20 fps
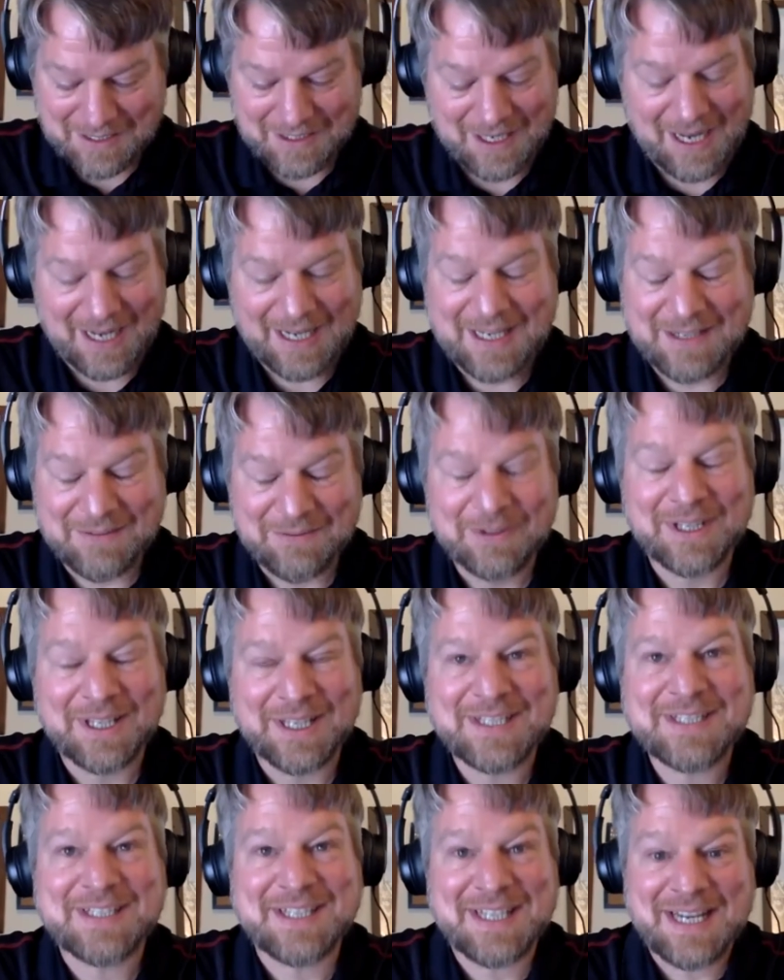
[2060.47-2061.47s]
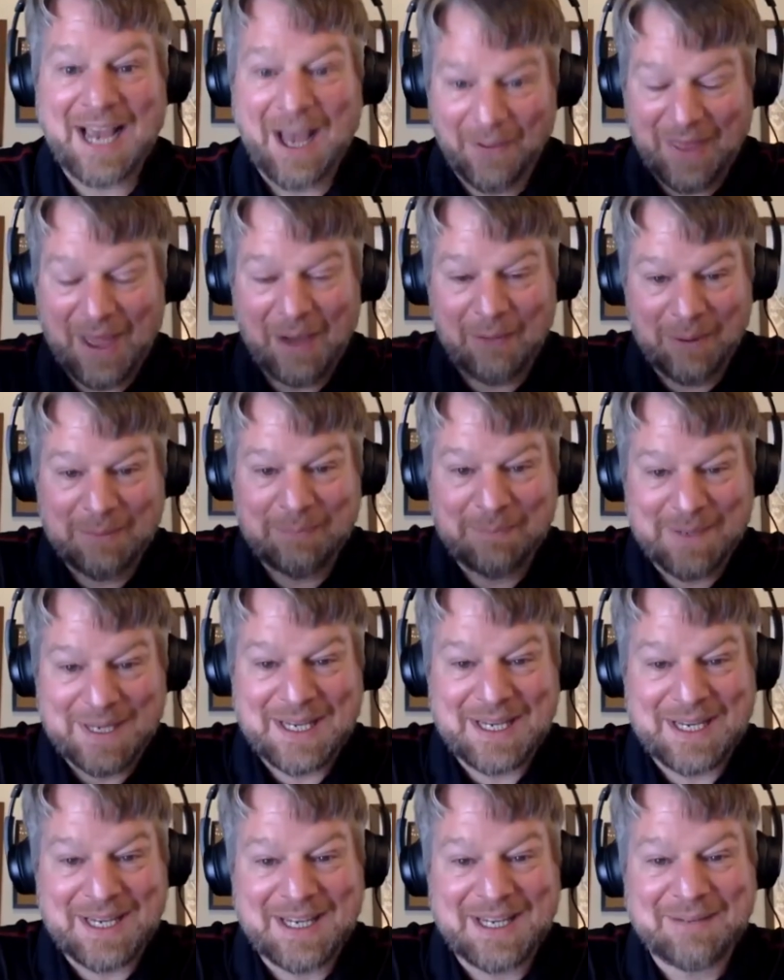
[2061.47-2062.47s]
I can really see how that would
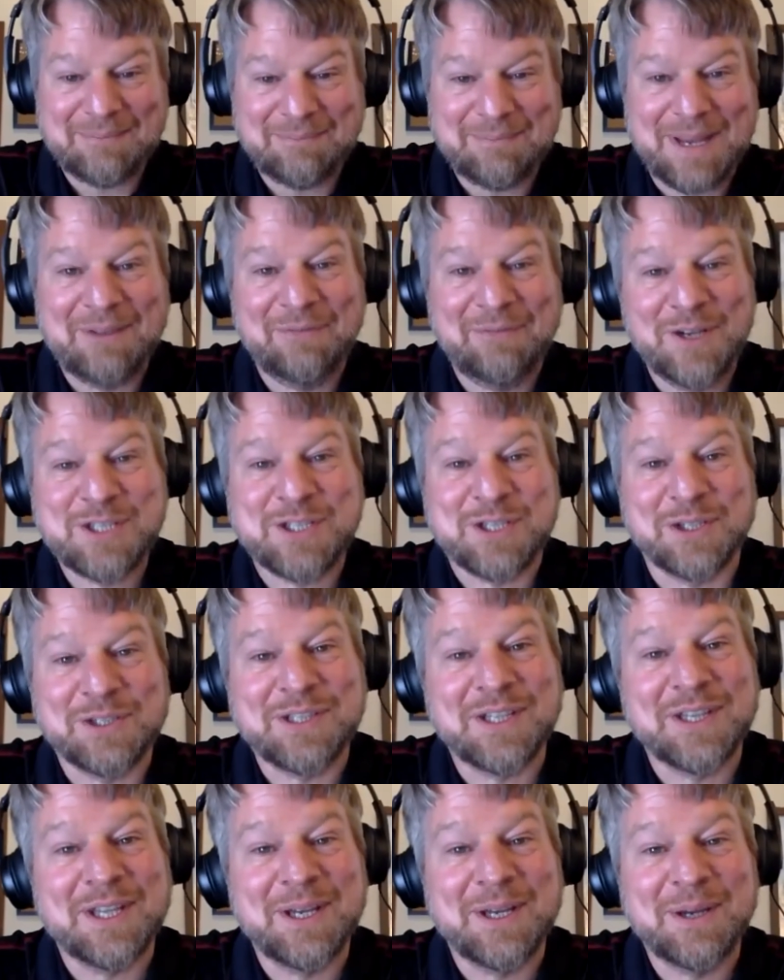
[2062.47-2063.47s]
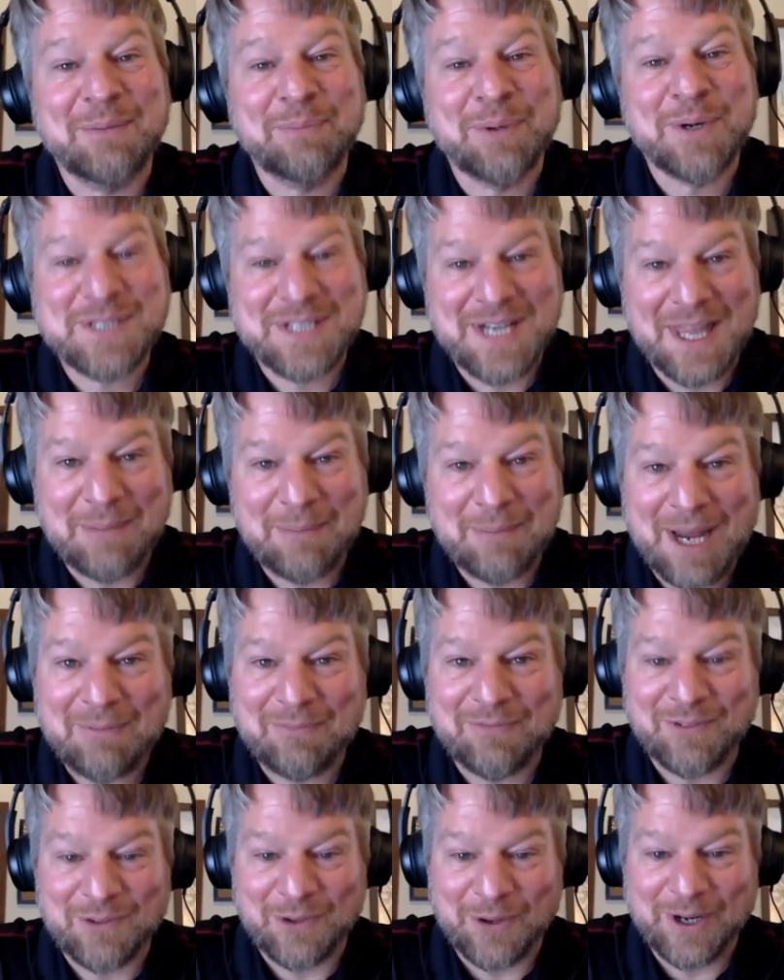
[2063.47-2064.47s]
be beneficial to the person on the
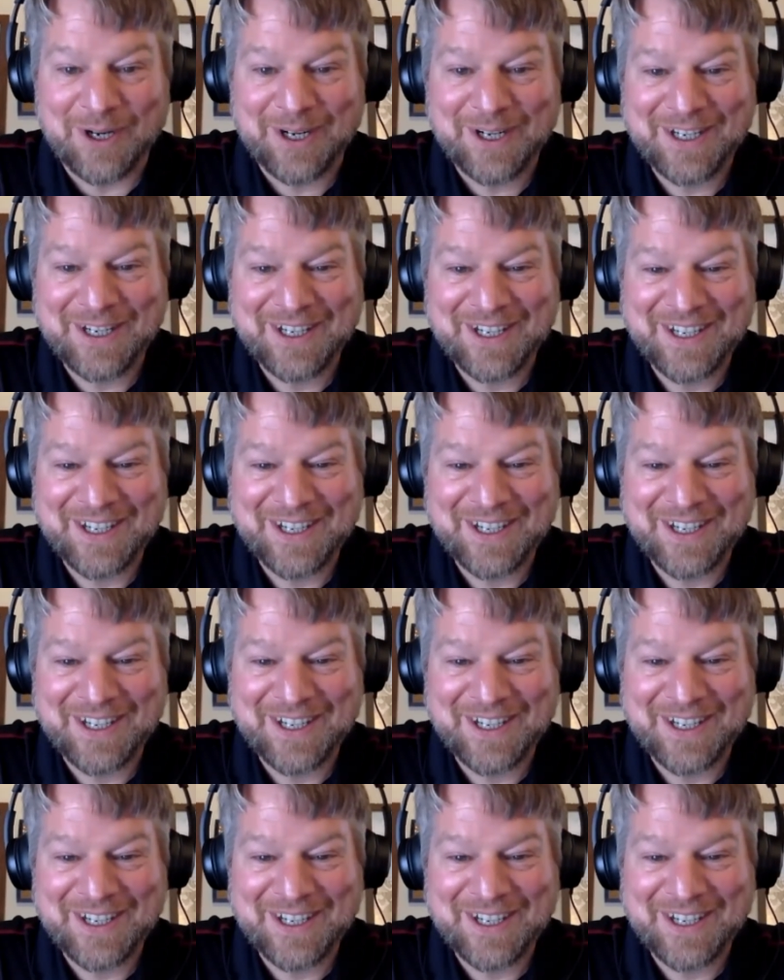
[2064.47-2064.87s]
bottom floor.